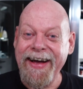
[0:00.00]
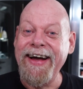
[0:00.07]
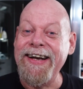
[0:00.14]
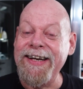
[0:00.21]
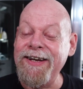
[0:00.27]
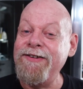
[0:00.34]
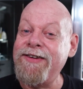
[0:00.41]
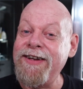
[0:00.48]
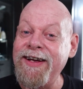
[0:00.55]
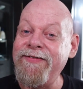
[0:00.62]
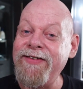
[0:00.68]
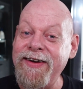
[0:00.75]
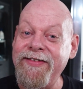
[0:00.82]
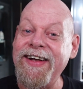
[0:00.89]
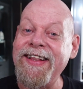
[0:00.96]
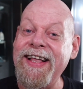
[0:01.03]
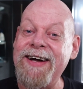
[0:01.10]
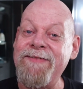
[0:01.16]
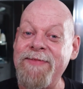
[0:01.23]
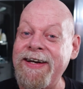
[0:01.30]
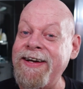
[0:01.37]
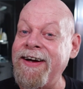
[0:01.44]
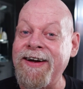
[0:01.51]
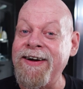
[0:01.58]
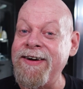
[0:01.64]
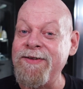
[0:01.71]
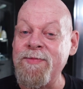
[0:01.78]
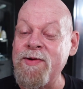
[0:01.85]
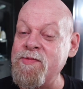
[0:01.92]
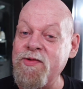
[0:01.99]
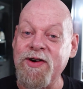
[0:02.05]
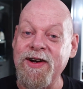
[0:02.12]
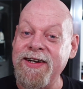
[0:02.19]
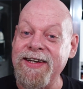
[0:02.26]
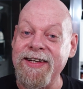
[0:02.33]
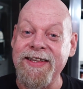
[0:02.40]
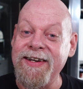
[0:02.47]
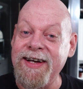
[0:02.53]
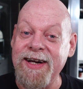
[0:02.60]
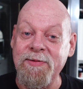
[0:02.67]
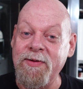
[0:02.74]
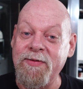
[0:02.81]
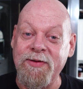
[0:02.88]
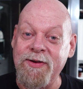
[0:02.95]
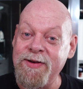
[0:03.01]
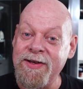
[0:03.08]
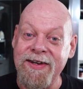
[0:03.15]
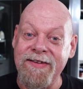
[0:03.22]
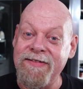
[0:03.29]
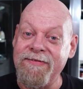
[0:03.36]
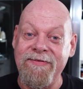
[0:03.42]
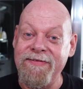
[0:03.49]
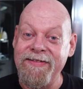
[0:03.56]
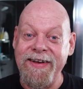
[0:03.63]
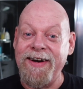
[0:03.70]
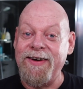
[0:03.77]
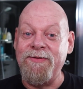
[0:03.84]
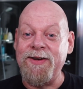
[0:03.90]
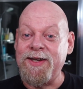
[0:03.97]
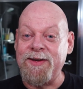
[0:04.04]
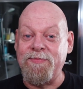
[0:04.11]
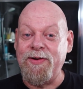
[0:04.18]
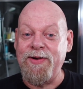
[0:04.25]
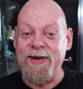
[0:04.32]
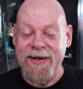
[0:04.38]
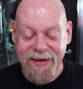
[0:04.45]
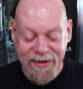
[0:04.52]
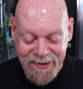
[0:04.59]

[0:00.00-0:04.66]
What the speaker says: And usually if I've had that many, I can't remember what I did the day before. So, you know, what's the point?